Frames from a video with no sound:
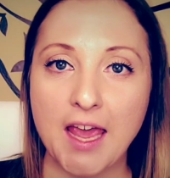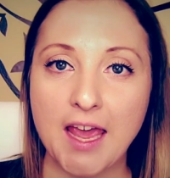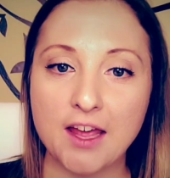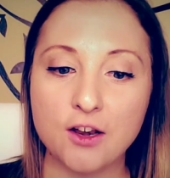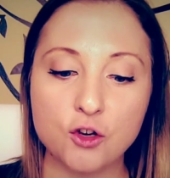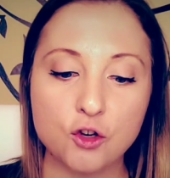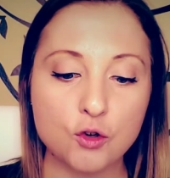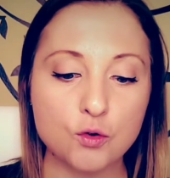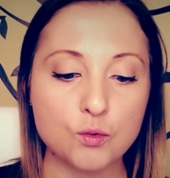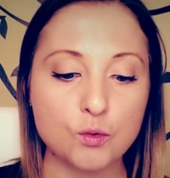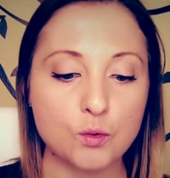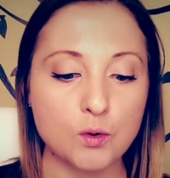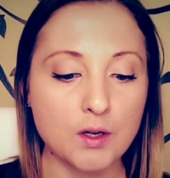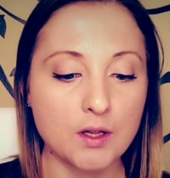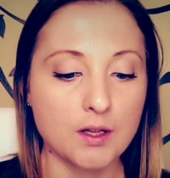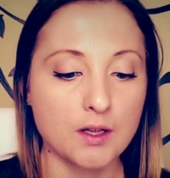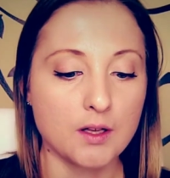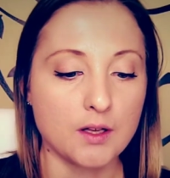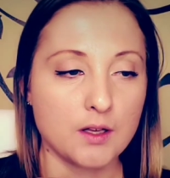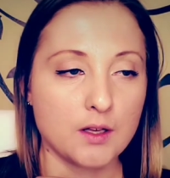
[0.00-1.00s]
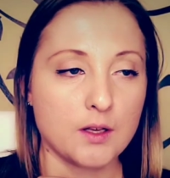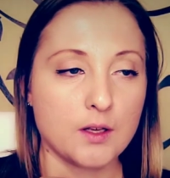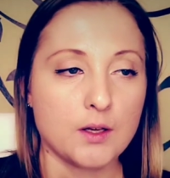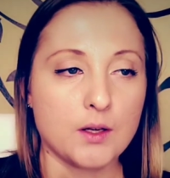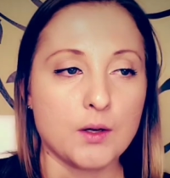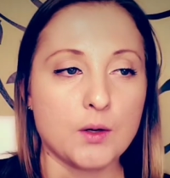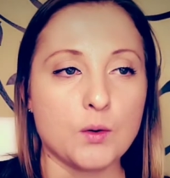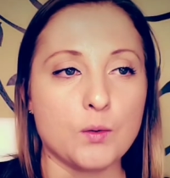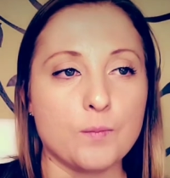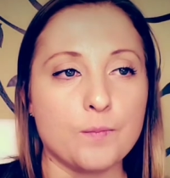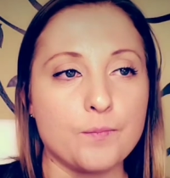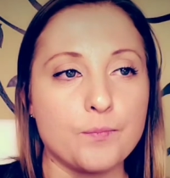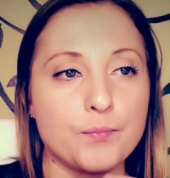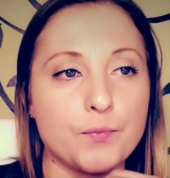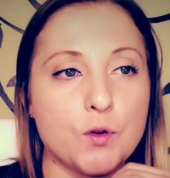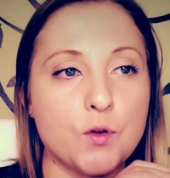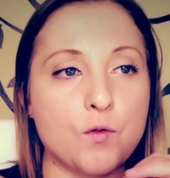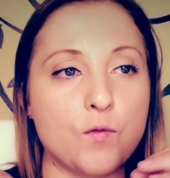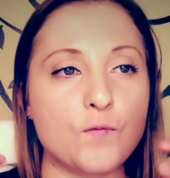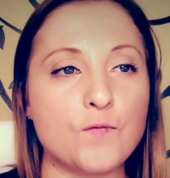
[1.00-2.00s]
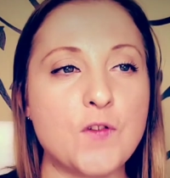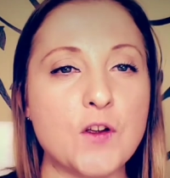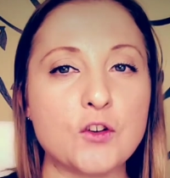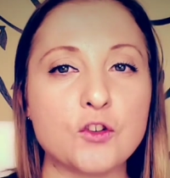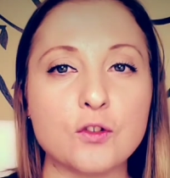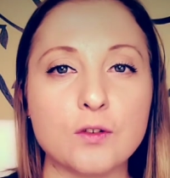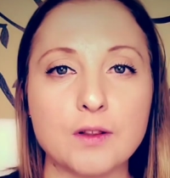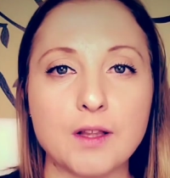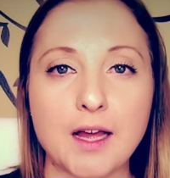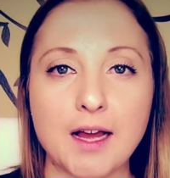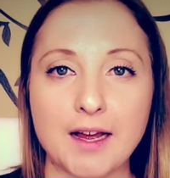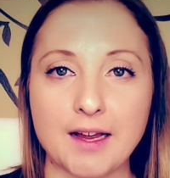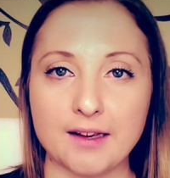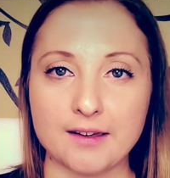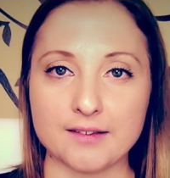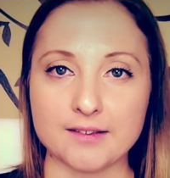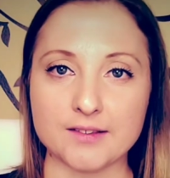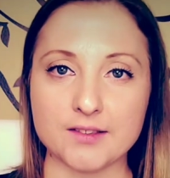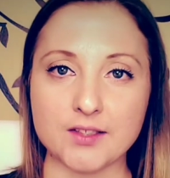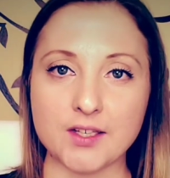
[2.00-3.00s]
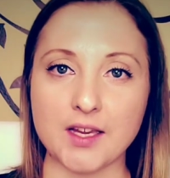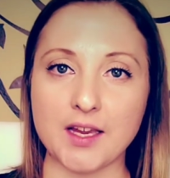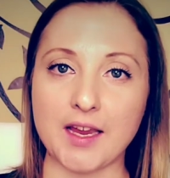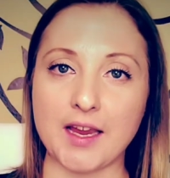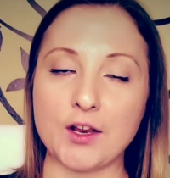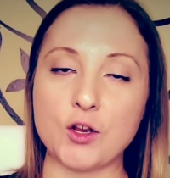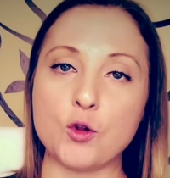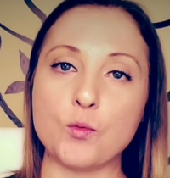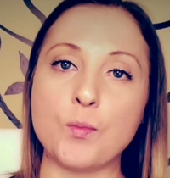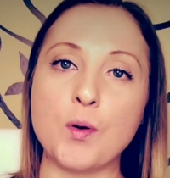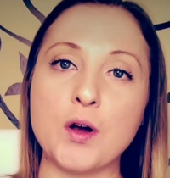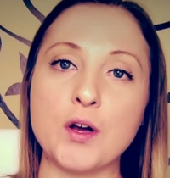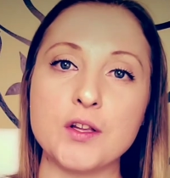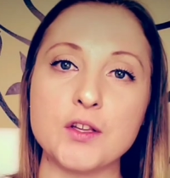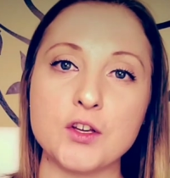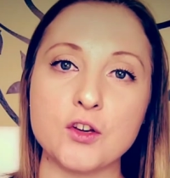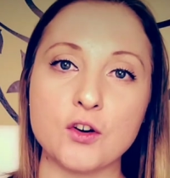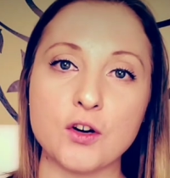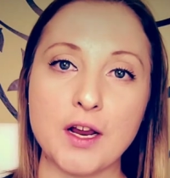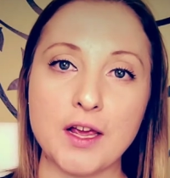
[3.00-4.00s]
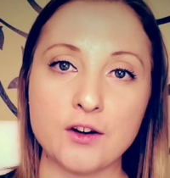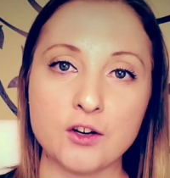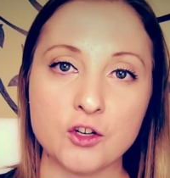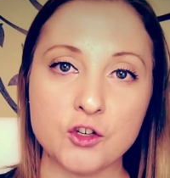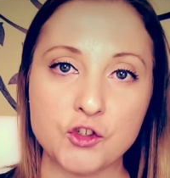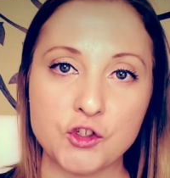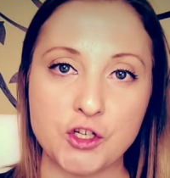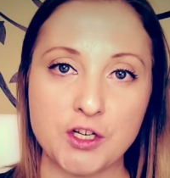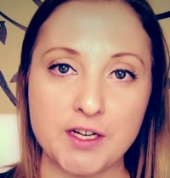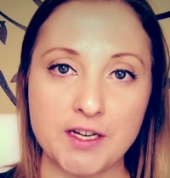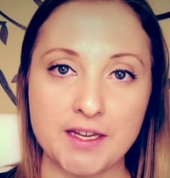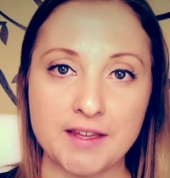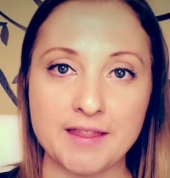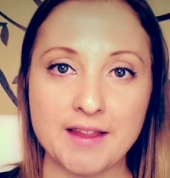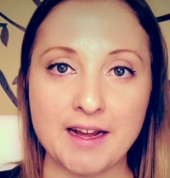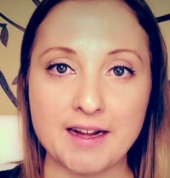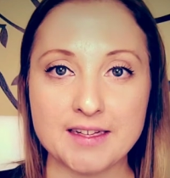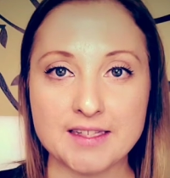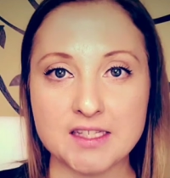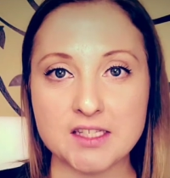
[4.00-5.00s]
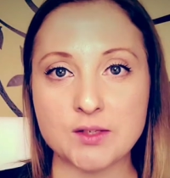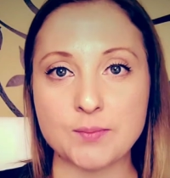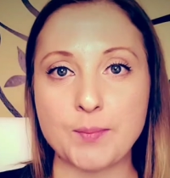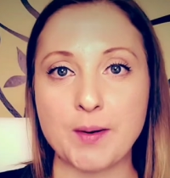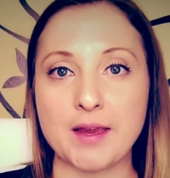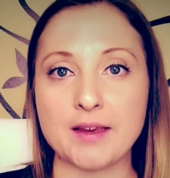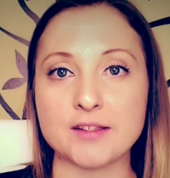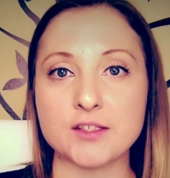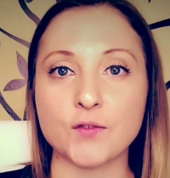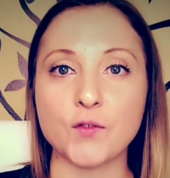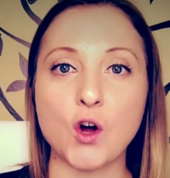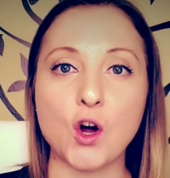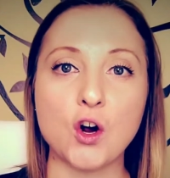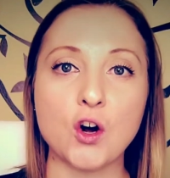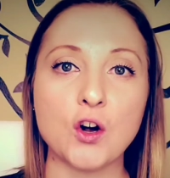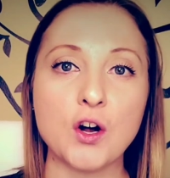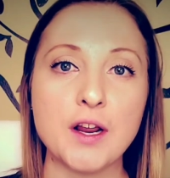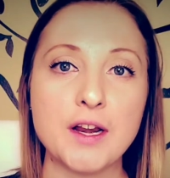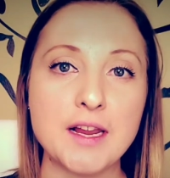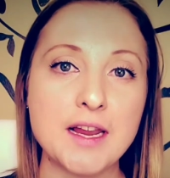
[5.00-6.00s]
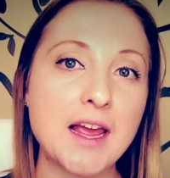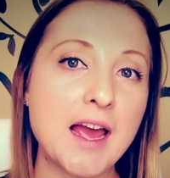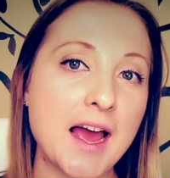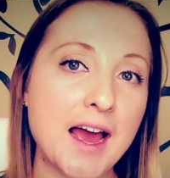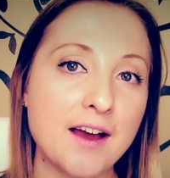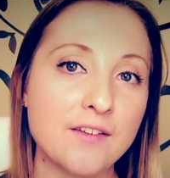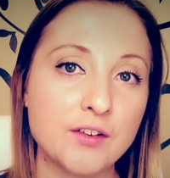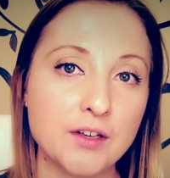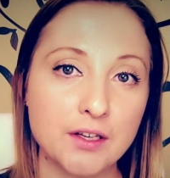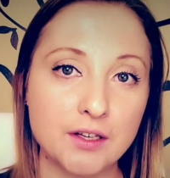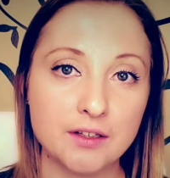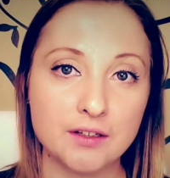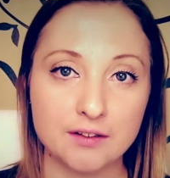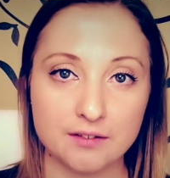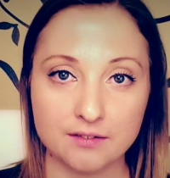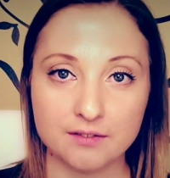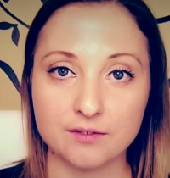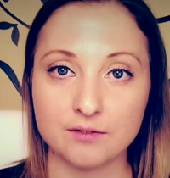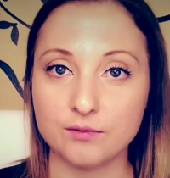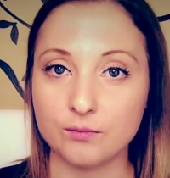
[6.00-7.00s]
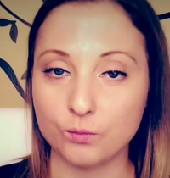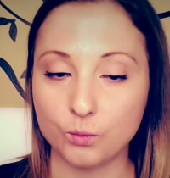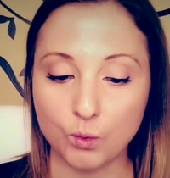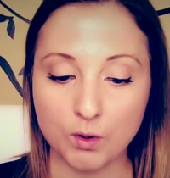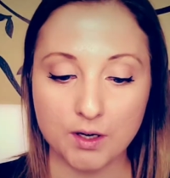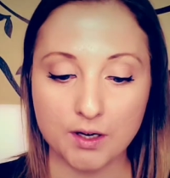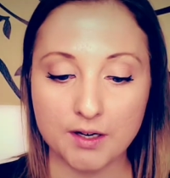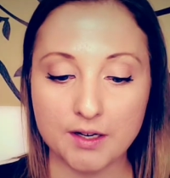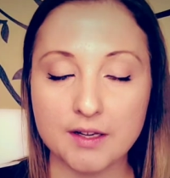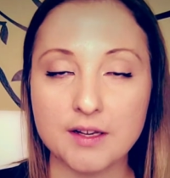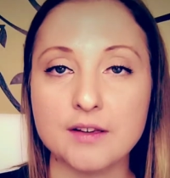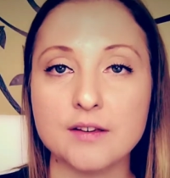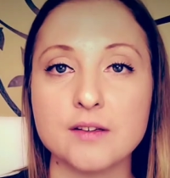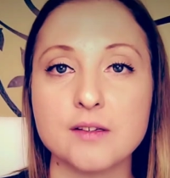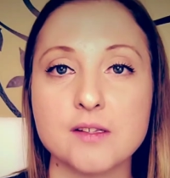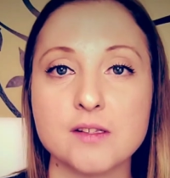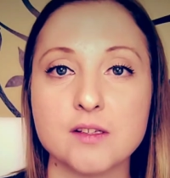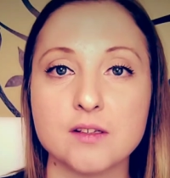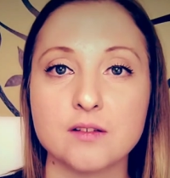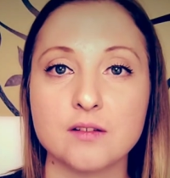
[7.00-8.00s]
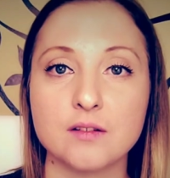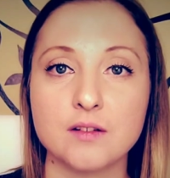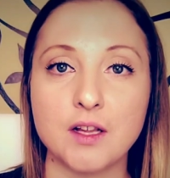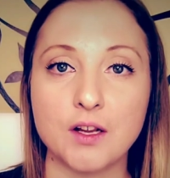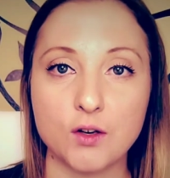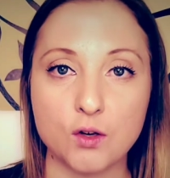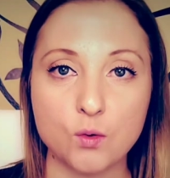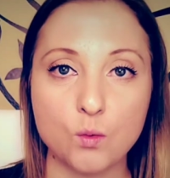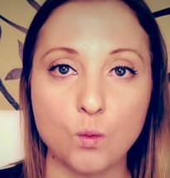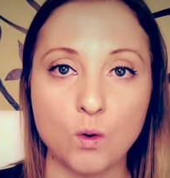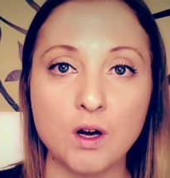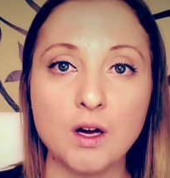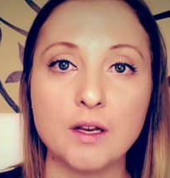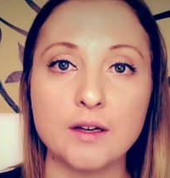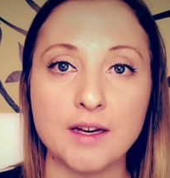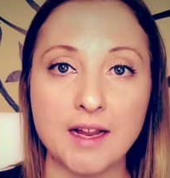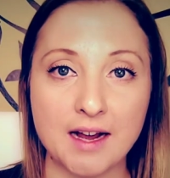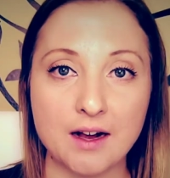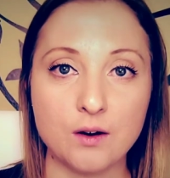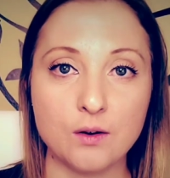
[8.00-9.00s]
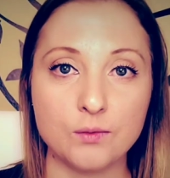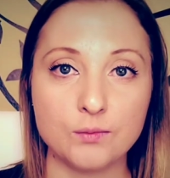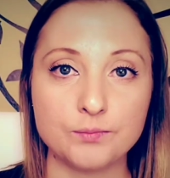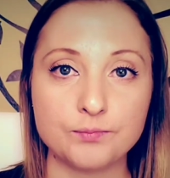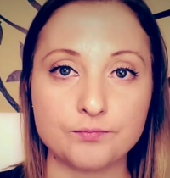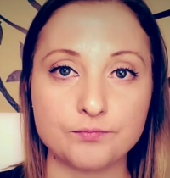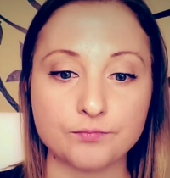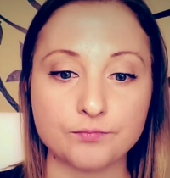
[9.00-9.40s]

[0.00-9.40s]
And you visualize and you put your energy in that space of already having what it is that you want now.